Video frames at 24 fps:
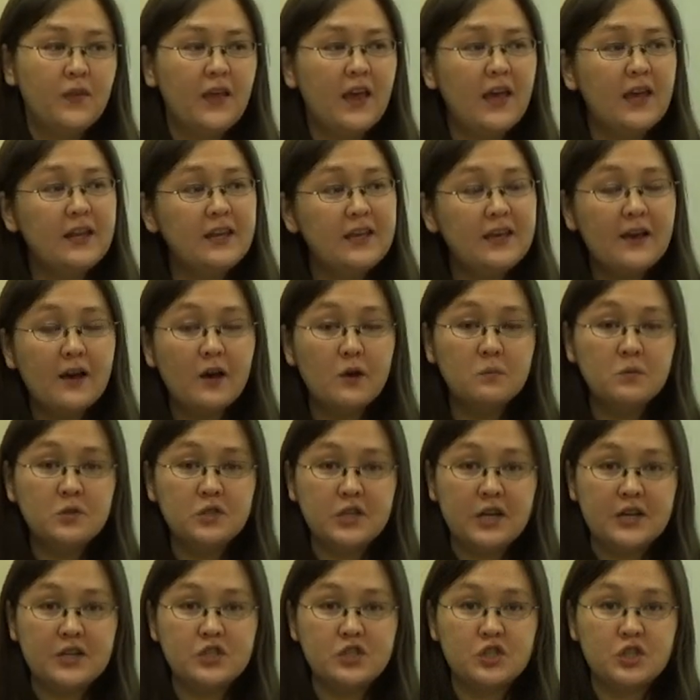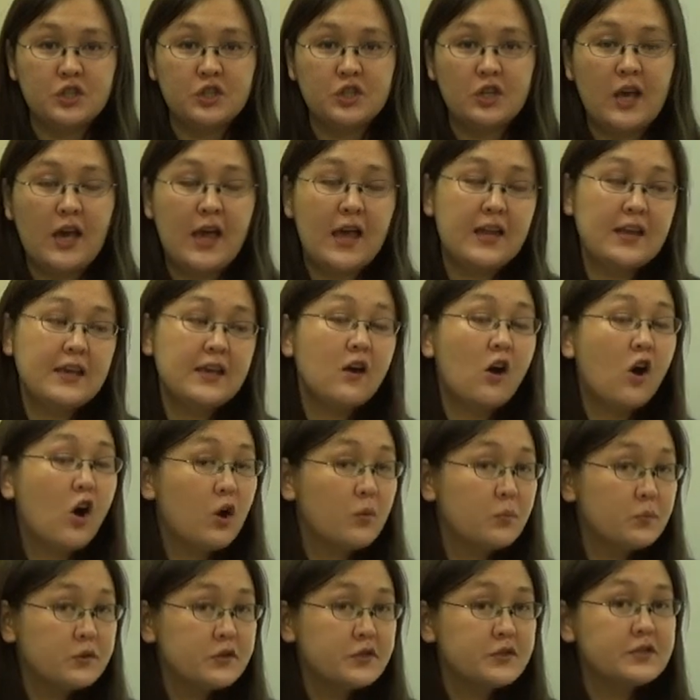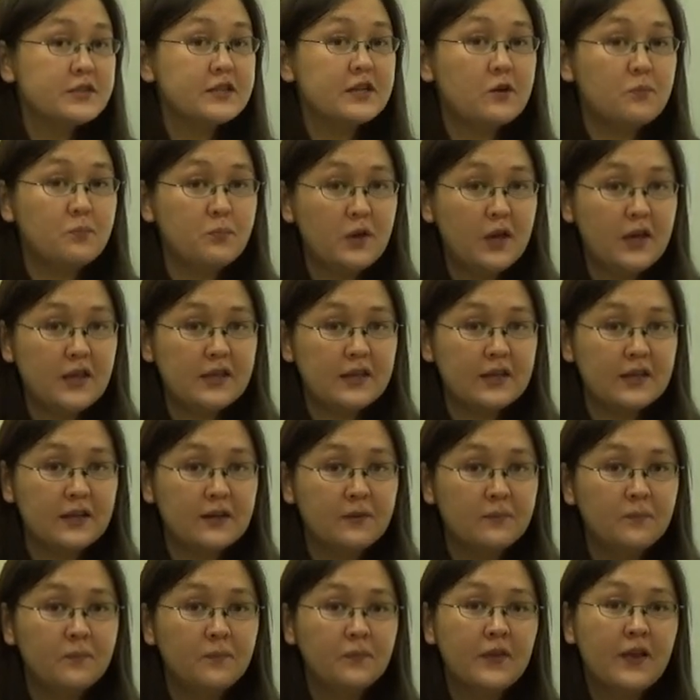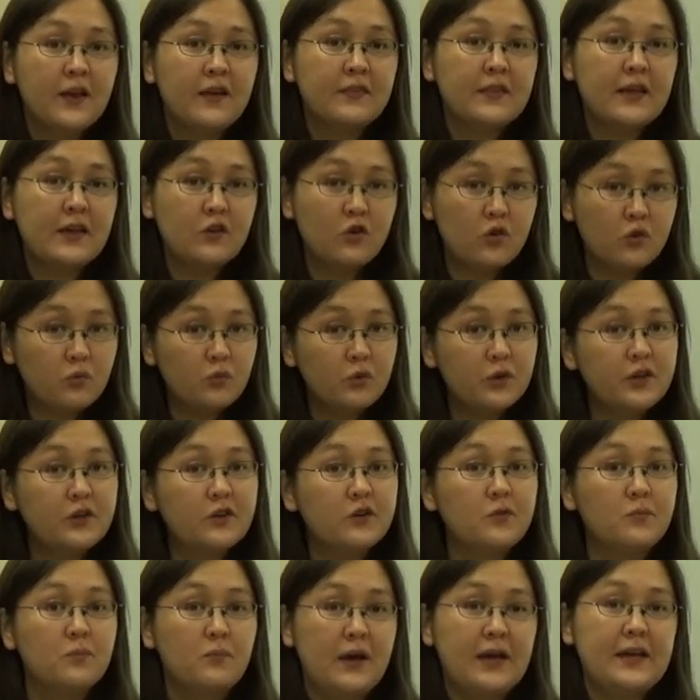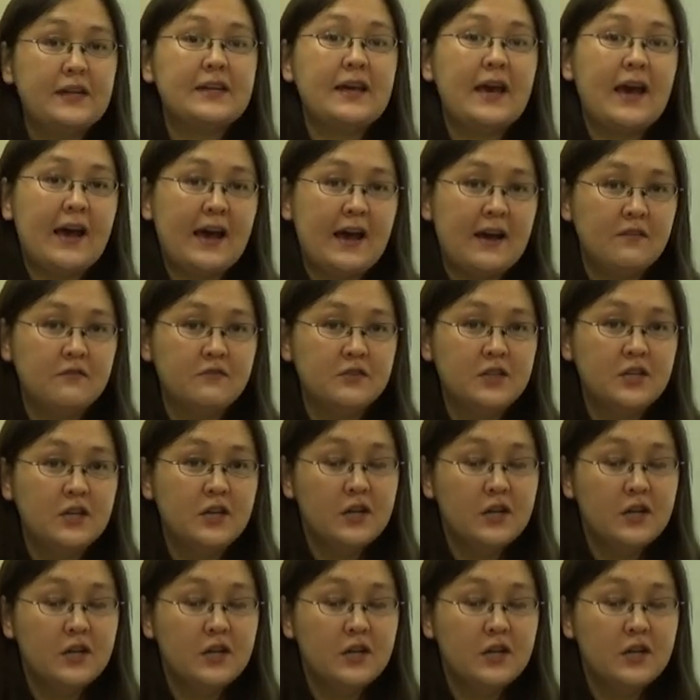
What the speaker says: any objection, any opposite opinion that your reader might have.